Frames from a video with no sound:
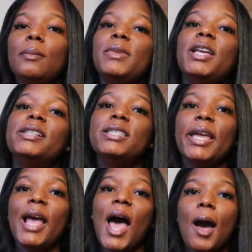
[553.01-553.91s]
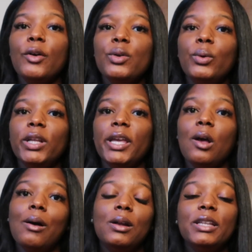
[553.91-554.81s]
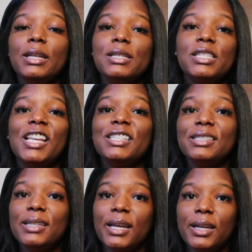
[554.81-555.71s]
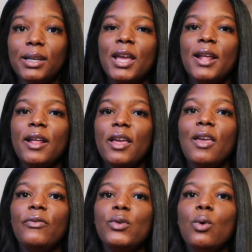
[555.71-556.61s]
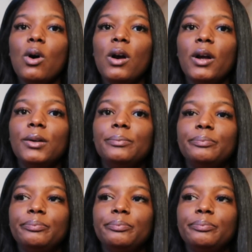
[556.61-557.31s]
Because it's like, how are you going to get all of these things done if you are